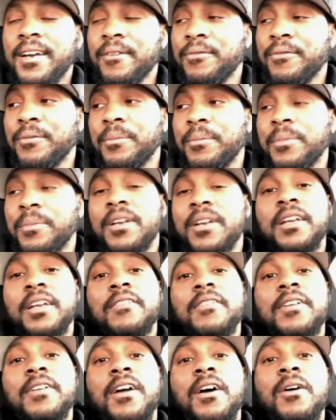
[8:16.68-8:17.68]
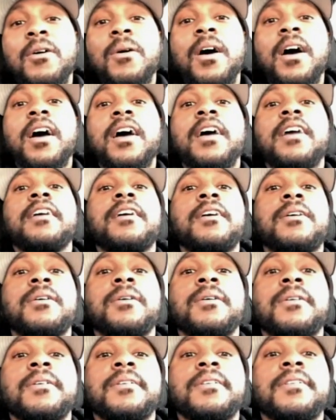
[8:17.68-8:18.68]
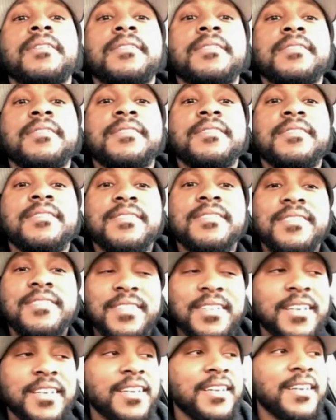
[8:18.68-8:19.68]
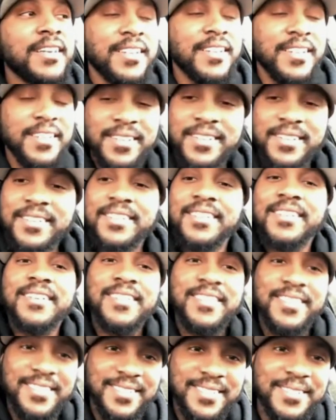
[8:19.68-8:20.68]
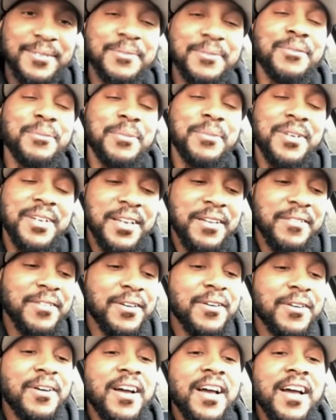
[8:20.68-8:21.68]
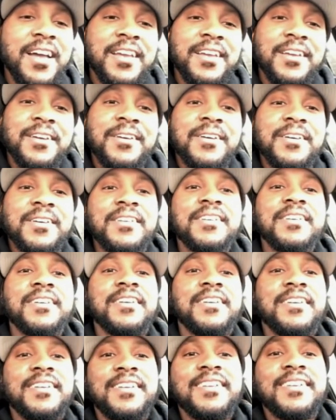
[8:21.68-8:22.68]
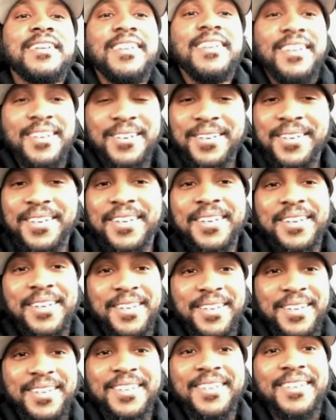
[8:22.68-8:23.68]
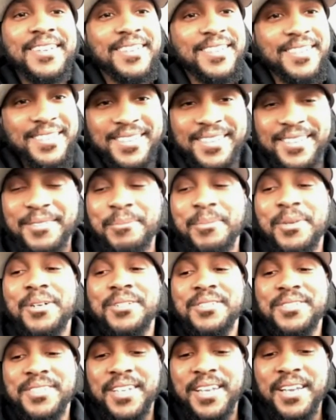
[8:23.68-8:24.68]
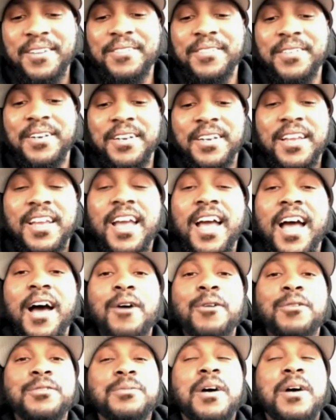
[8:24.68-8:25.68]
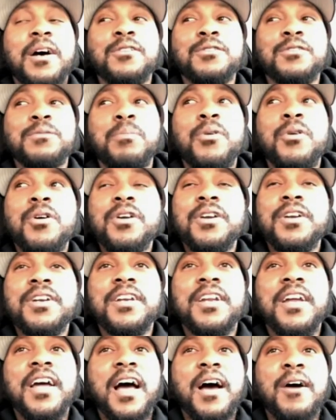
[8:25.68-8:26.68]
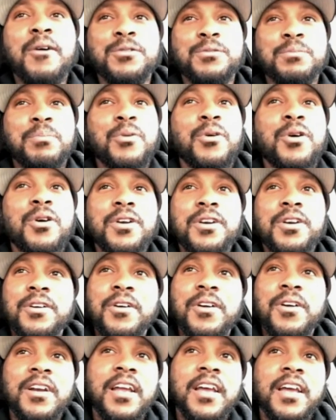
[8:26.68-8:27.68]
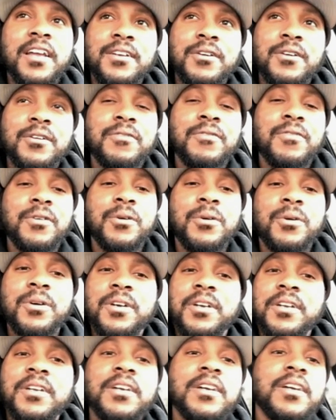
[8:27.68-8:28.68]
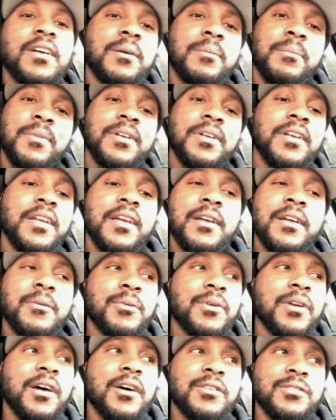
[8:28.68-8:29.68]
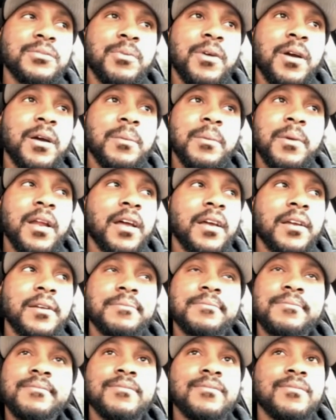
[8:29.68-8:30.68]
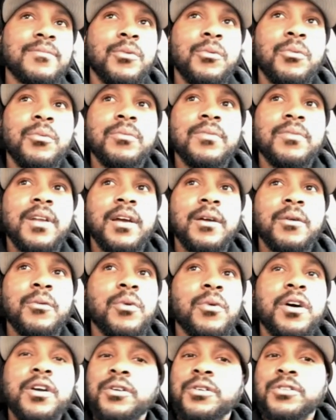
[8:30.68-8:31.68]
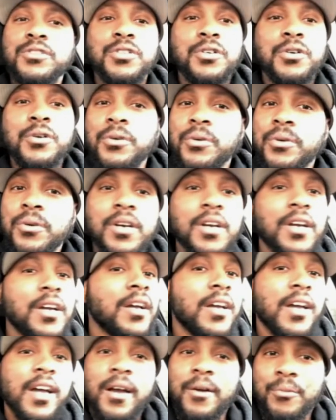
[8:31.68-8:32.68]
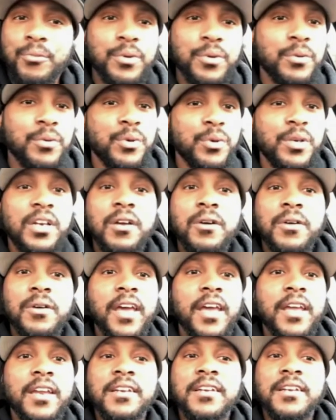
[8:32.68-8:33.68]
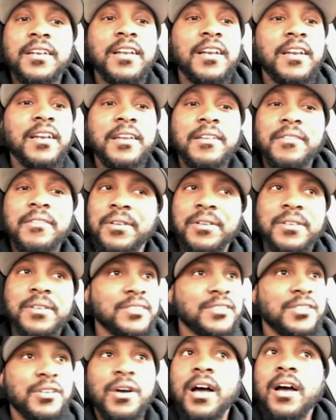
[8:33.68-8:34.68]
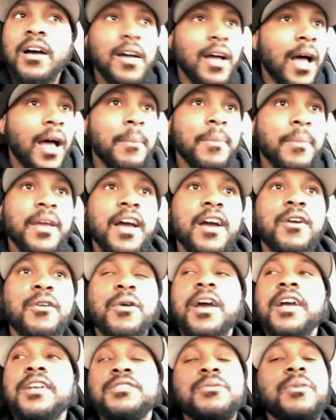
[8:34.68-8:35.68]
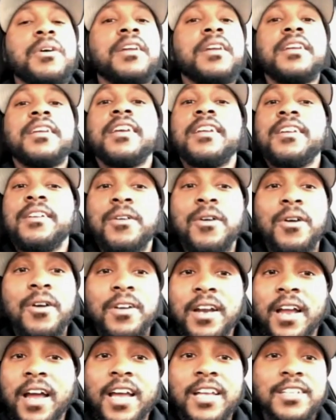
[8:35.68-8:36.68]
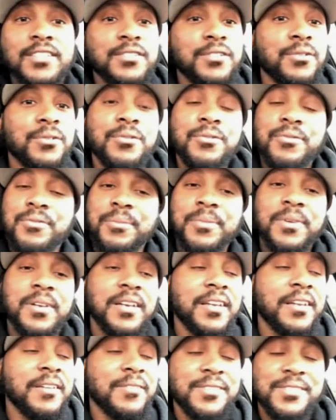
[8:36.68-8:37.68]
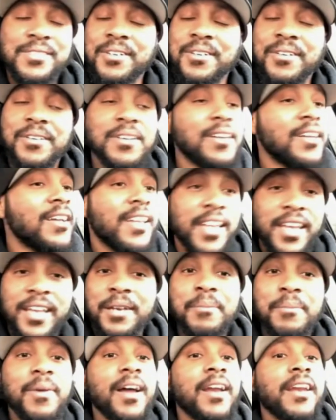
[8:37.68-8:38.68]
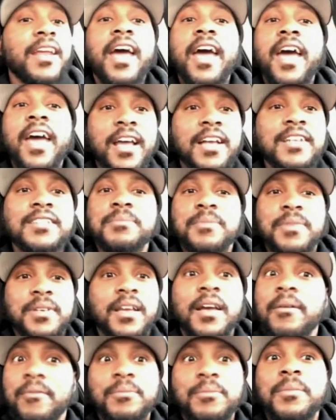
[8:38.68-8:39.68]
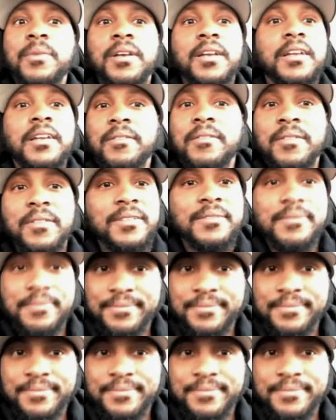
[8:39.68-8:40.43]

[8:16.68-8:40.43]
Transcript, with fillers: I'm from Cleveland, Ohio. Hey, hey. Mm-hmm. That's my hometown, Cleveland, baby. Yes. Oh, yeah. Yes. I, was, I, was in, I was born in Orlando, Florida, but then when I was probably like like one or 2 mm-hmm. we relocated to Cleveland. So I, I mean, I graduated kindergarten and high school from Cleveland. So okay. anybody asks me, Cleveland. I'm from Cleveland.